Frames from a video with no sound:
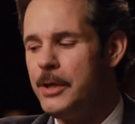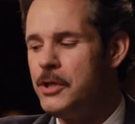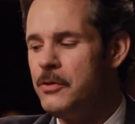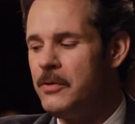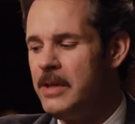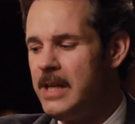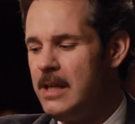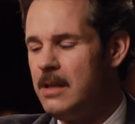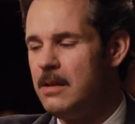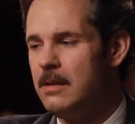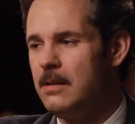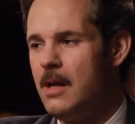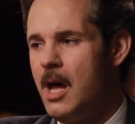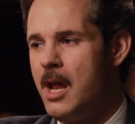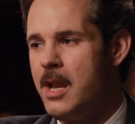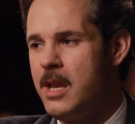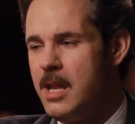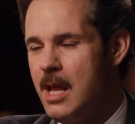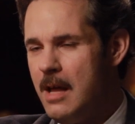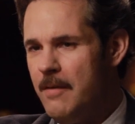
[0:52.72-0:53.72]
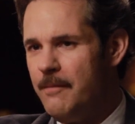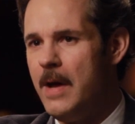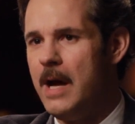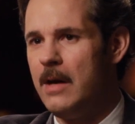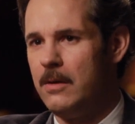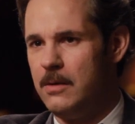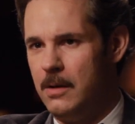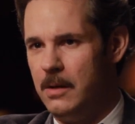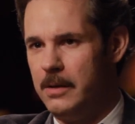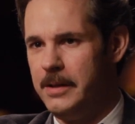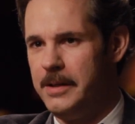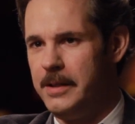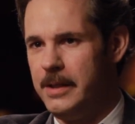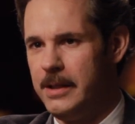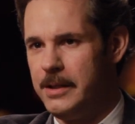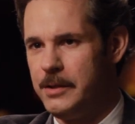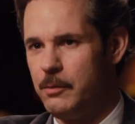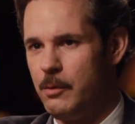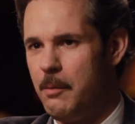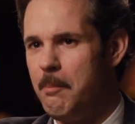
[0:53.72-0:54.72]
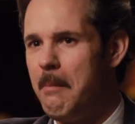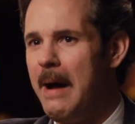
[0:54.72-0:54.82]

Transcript: But you need enough alcohol in there to